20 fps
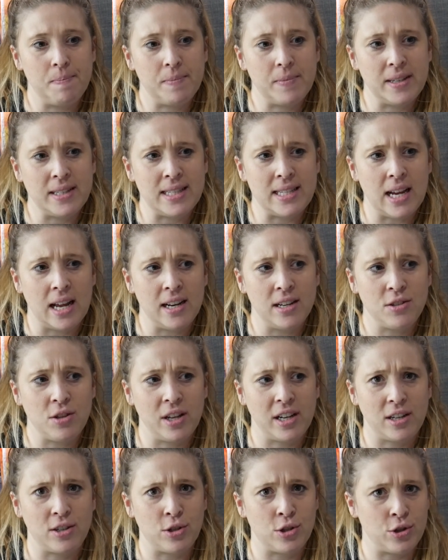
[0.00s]
It's not a
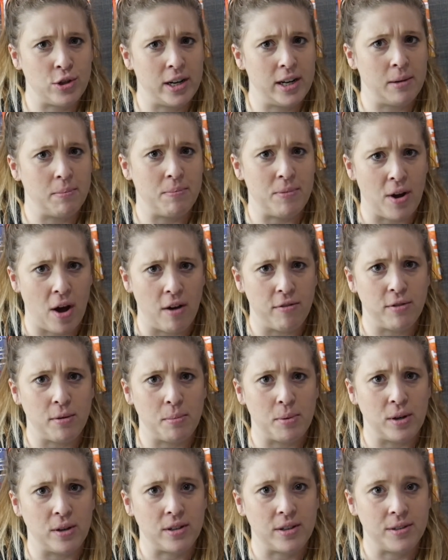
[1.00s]
like straight up novel
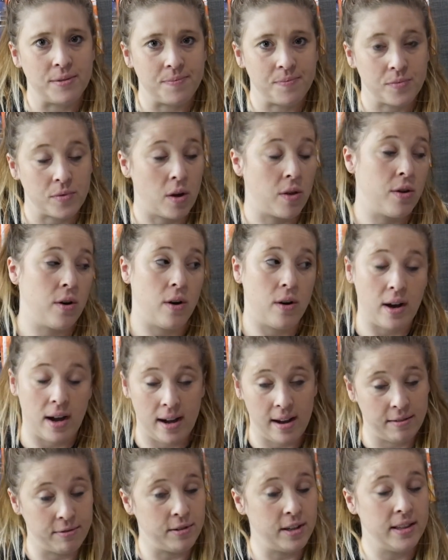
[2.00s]
book, although I
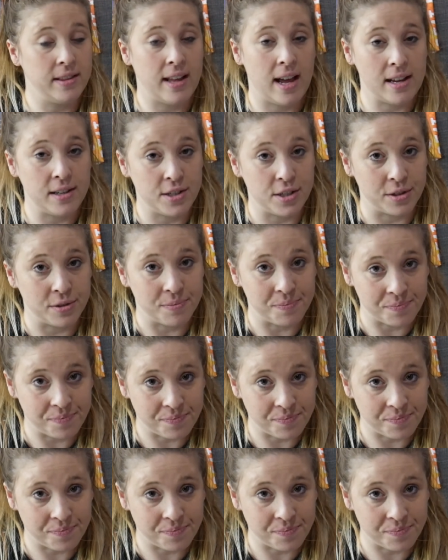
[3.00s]
have written that too.